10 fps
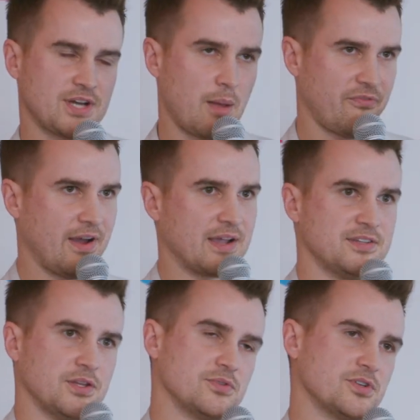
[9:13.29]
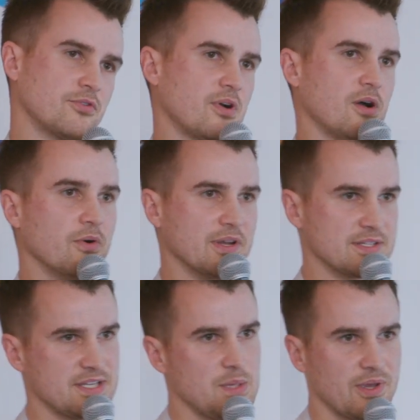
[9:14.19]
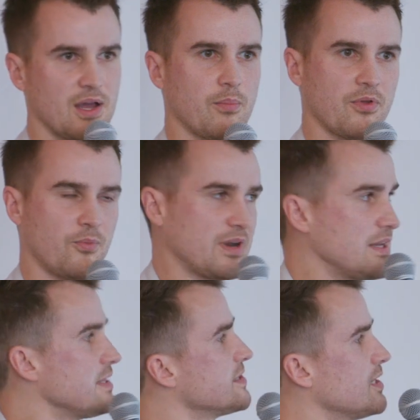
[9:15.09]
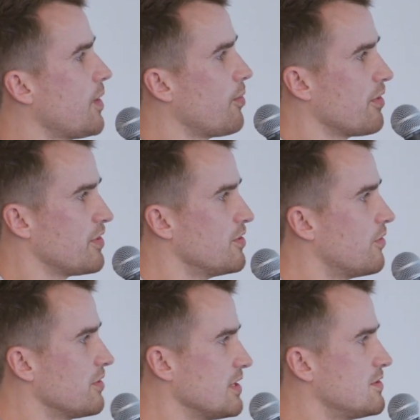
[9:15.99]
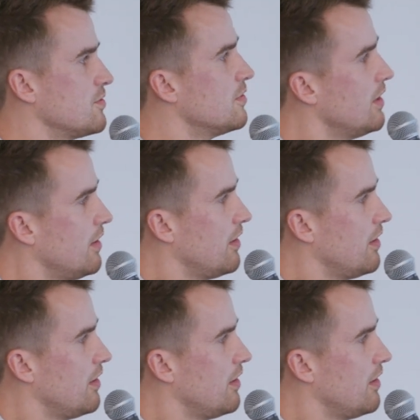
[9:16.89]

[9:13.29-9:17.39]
Shopify continues to grow, and it's keeping up with what it needs to keep up with, and you don't need to